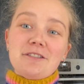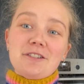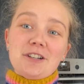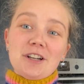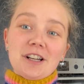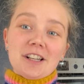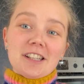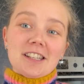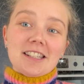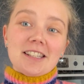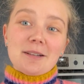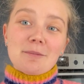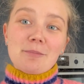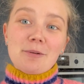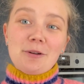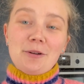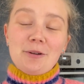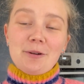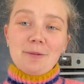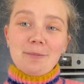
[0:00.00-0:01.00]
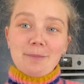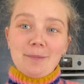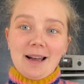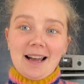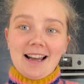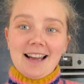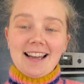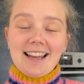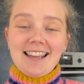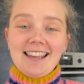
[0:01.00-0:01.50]
just put
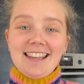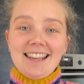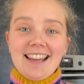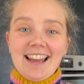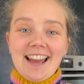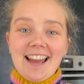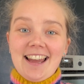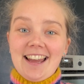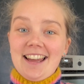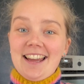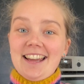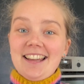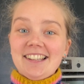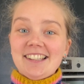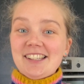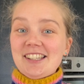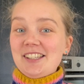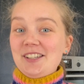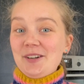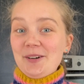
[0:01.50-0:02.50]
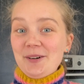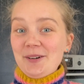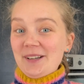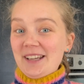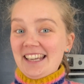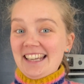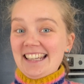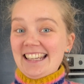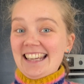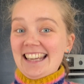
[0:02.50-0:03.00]
my
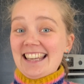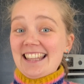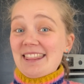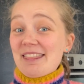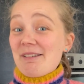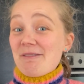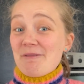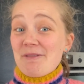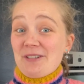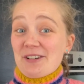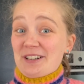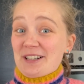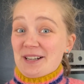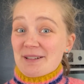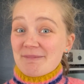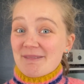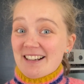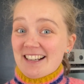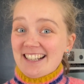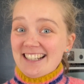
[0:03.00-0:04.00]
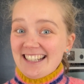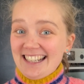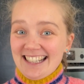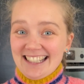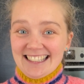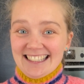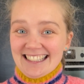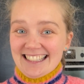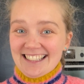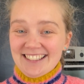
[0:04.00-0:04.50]
stocking in the washing
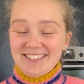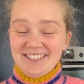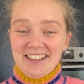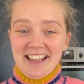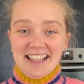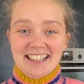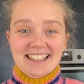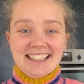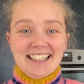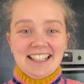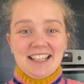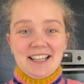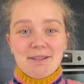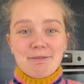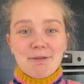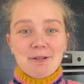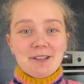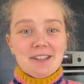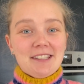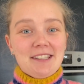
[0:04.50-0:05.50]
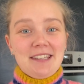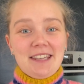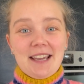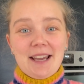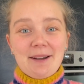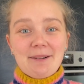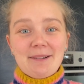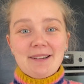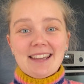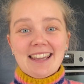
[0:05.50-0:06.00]
machine to felt it, and we'll see
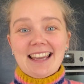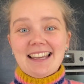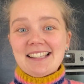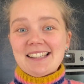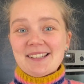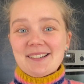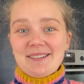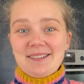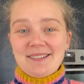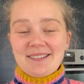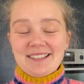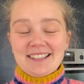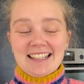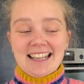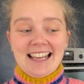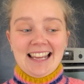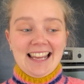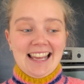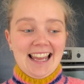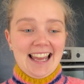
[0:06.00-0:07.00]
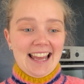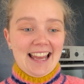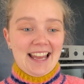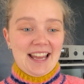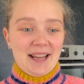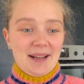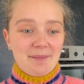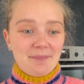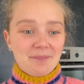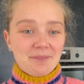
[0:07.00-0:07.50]
how it gets on
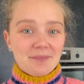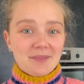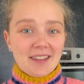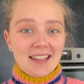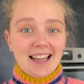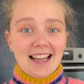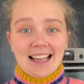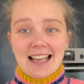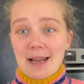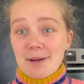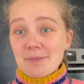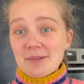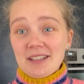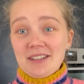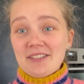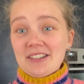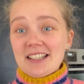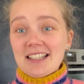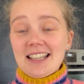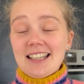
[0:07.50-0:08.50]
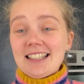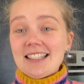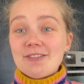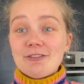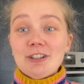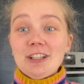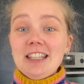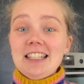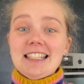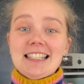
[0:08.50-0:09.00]
I can't believe it
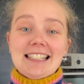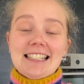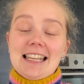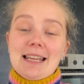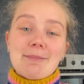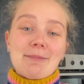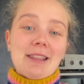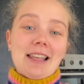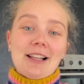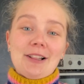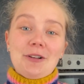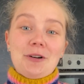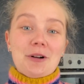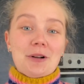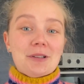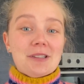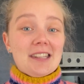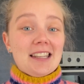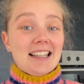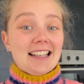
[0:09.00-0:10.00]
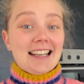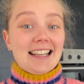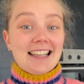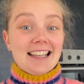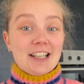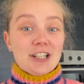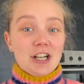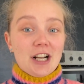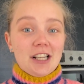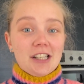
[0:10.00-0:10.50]
really didn't take me that long. It was like knitting
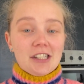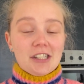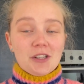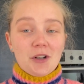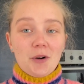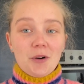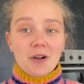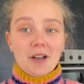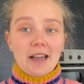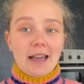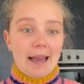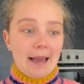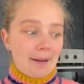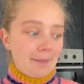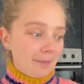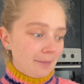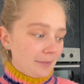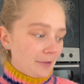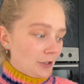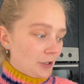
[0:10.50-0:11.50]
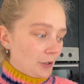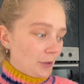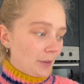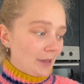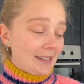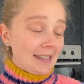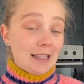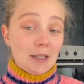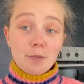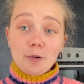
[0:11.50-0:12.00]
a giant sock. So
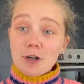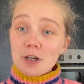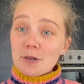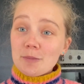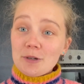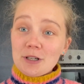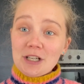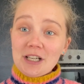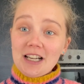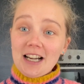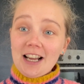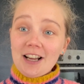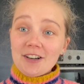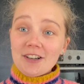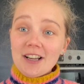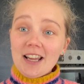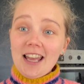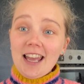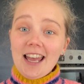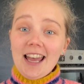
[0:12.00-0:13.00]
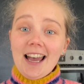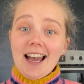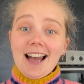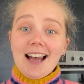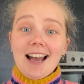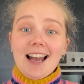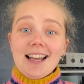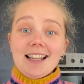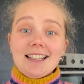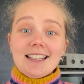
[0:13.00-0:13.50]
it's in the washing machine now,
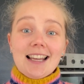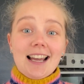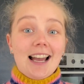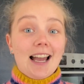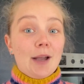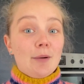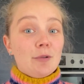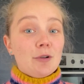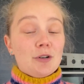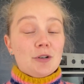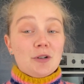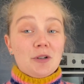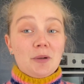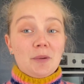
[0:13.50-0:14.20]
and I will show you